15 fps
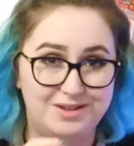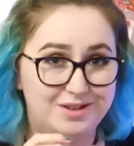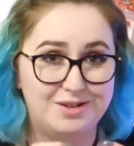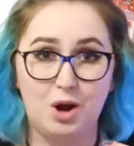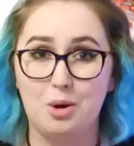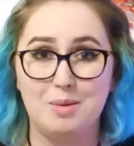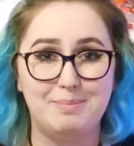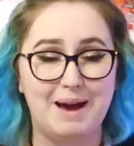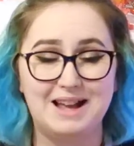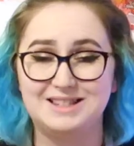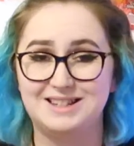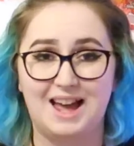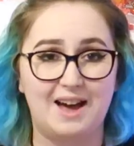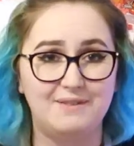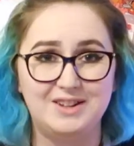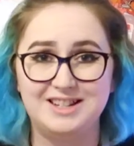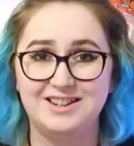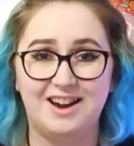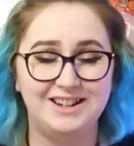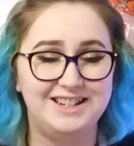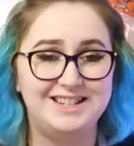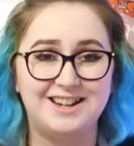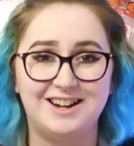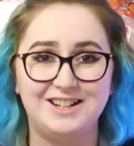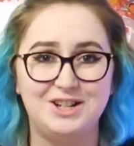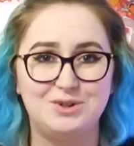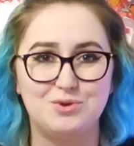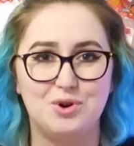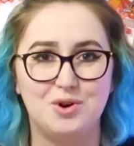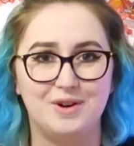going back to having tiny, tiny
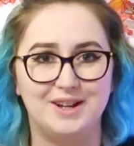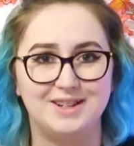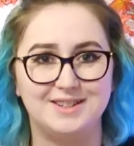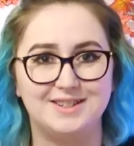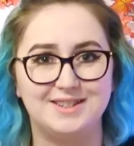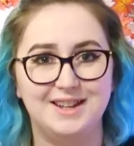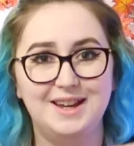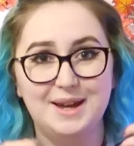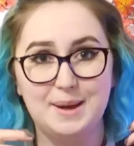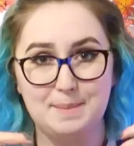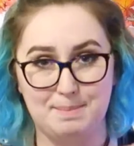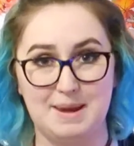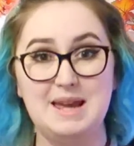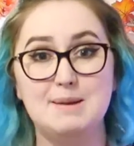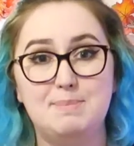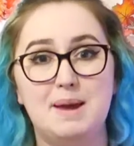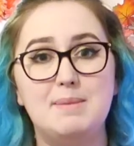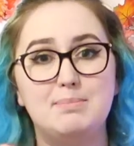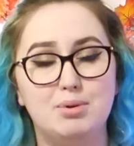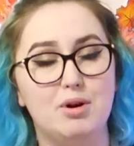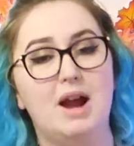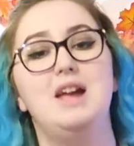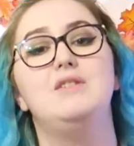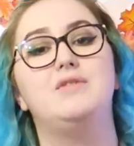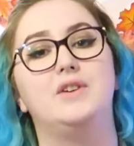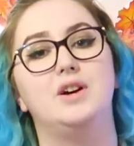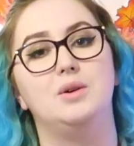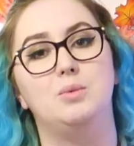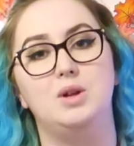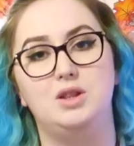drawings. Be a bit
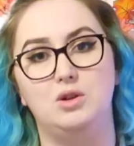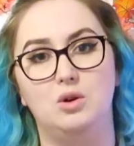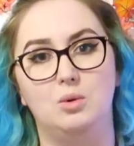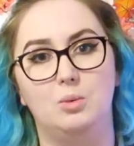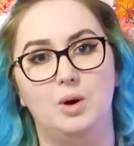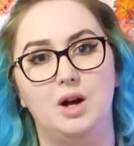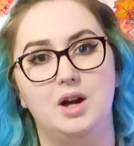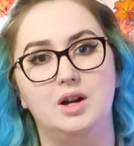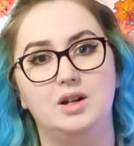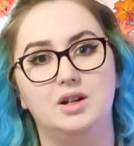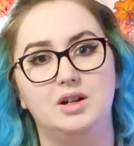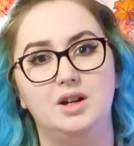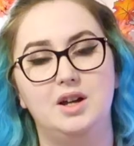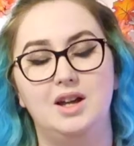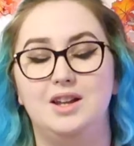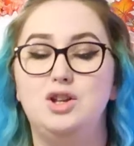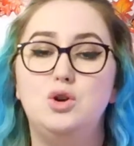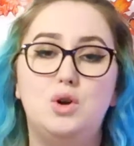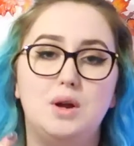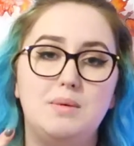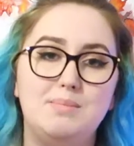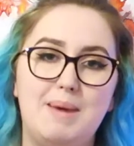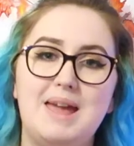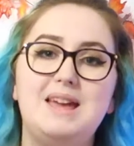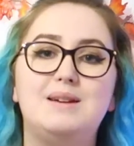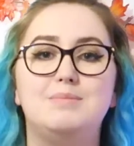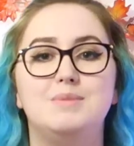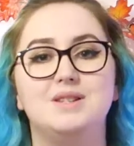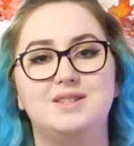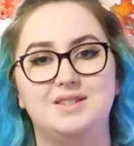braver with your work. You can make
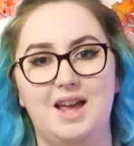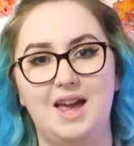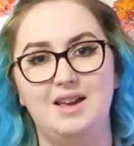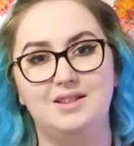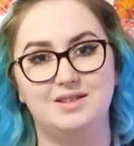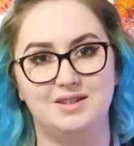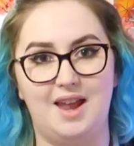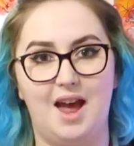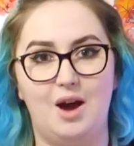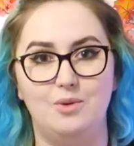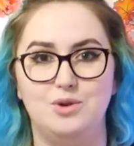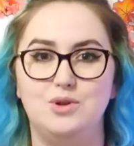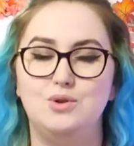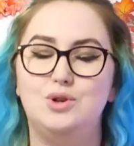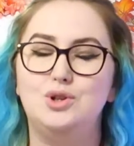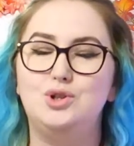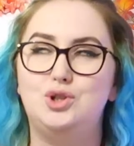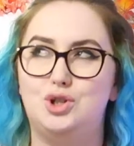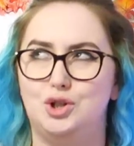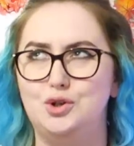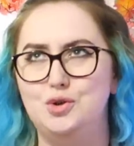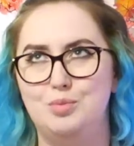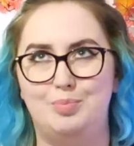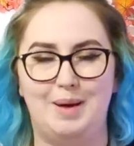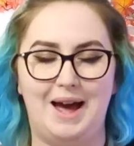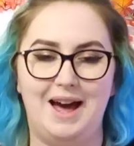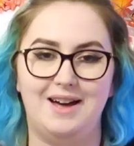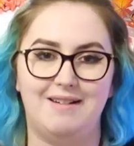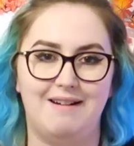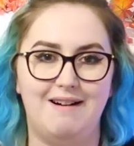mistakes now. You can do
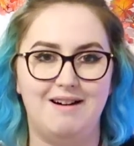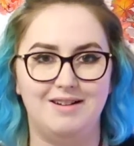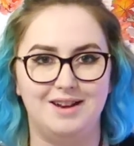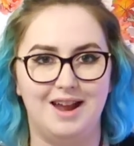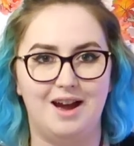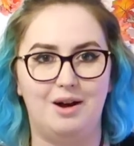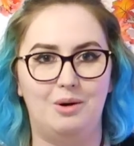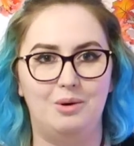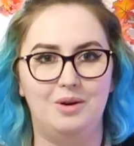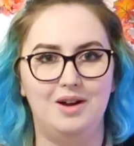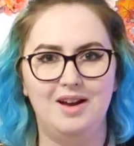bad art now.